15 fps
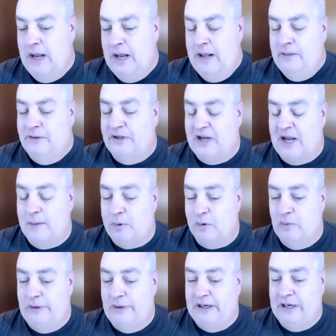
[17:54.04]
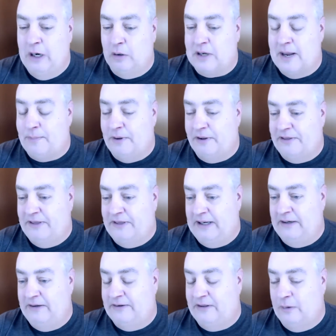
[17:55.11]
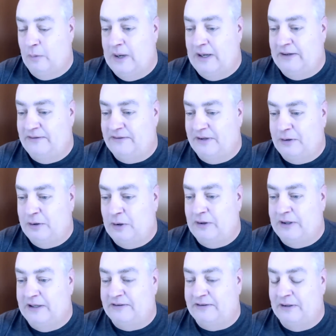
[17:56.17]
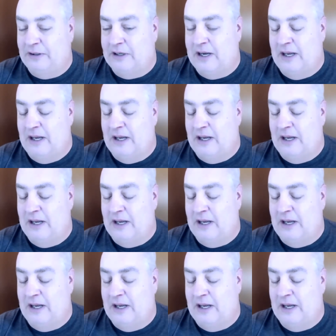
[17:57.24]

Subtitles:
There's a couple ways to do this, and